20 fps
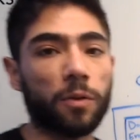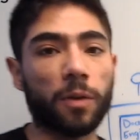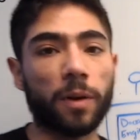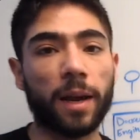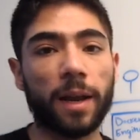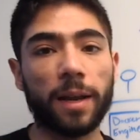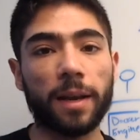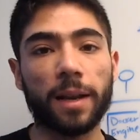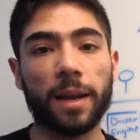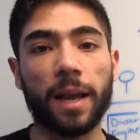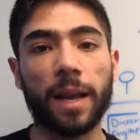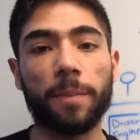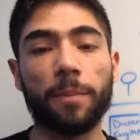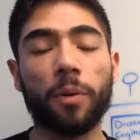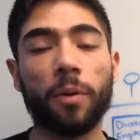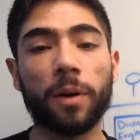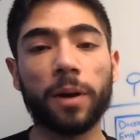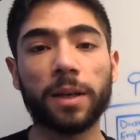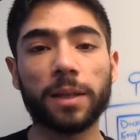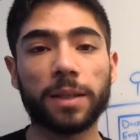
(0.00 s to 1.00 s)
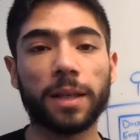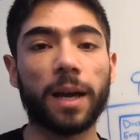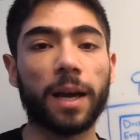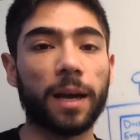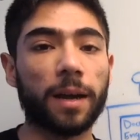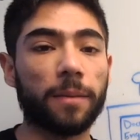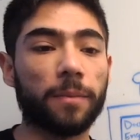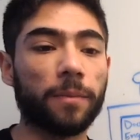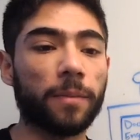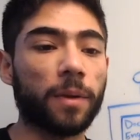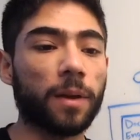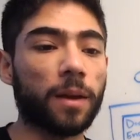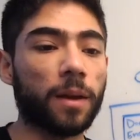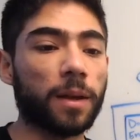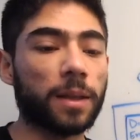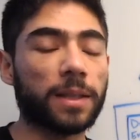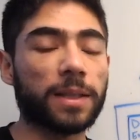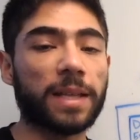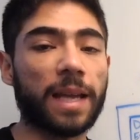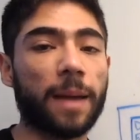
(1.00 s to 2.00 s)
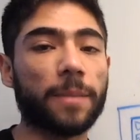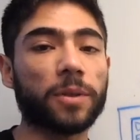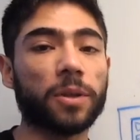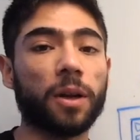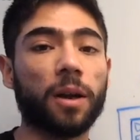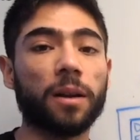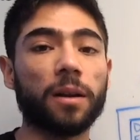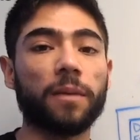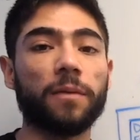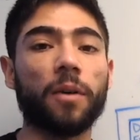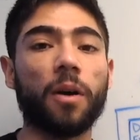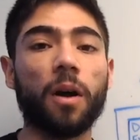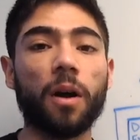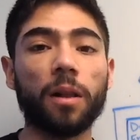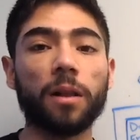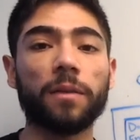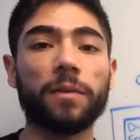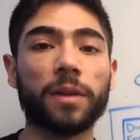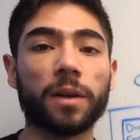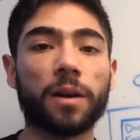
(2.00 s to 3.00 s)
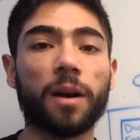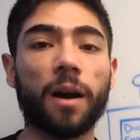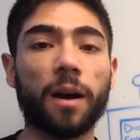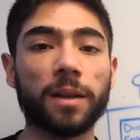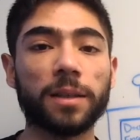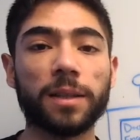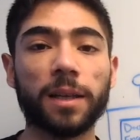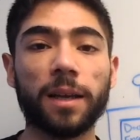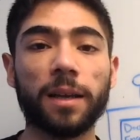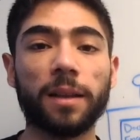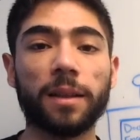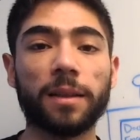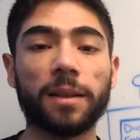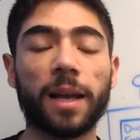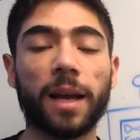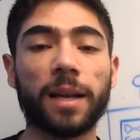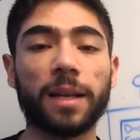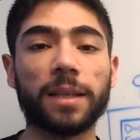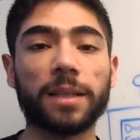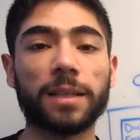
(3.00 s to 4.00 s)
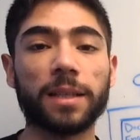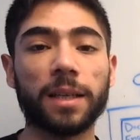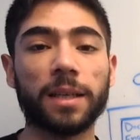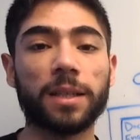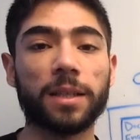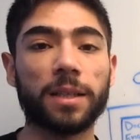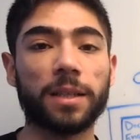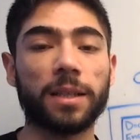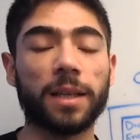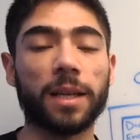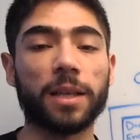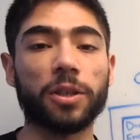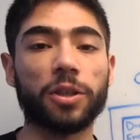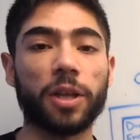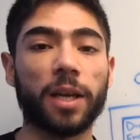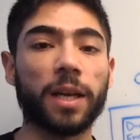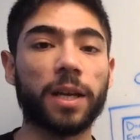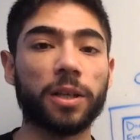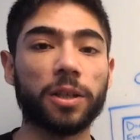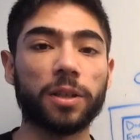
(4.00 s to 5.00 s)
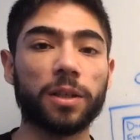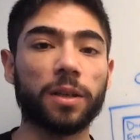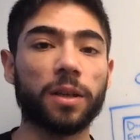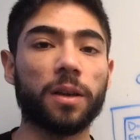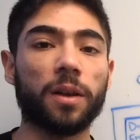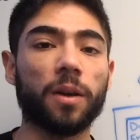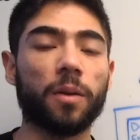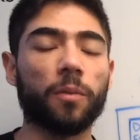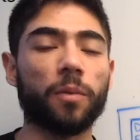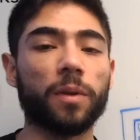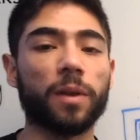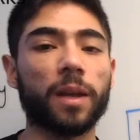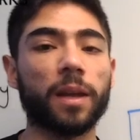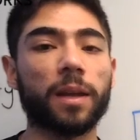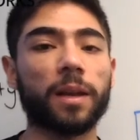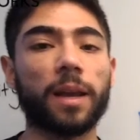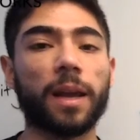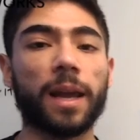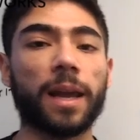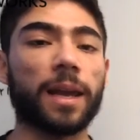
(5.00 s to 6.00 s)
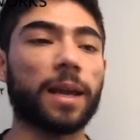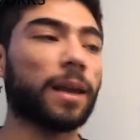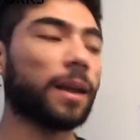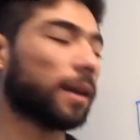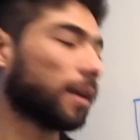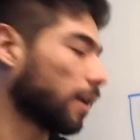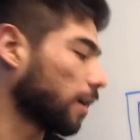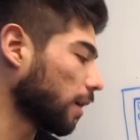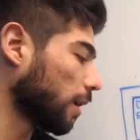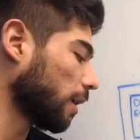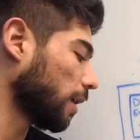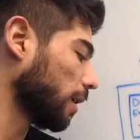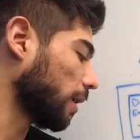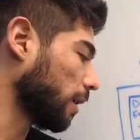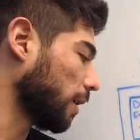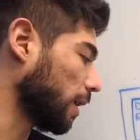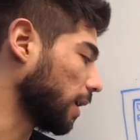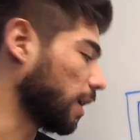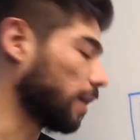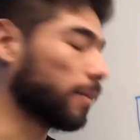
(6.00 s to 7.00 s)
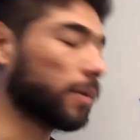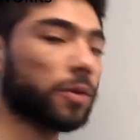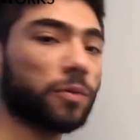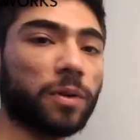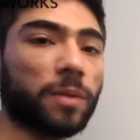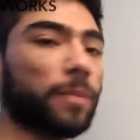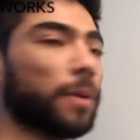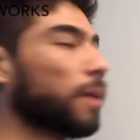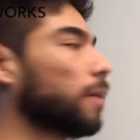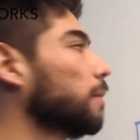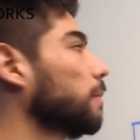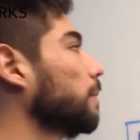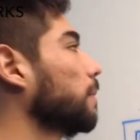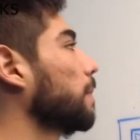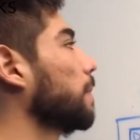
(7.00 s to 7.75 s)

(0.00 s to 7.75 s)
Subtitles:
create a point-in-time snapshot of all of the content that exists and changed within a image repo.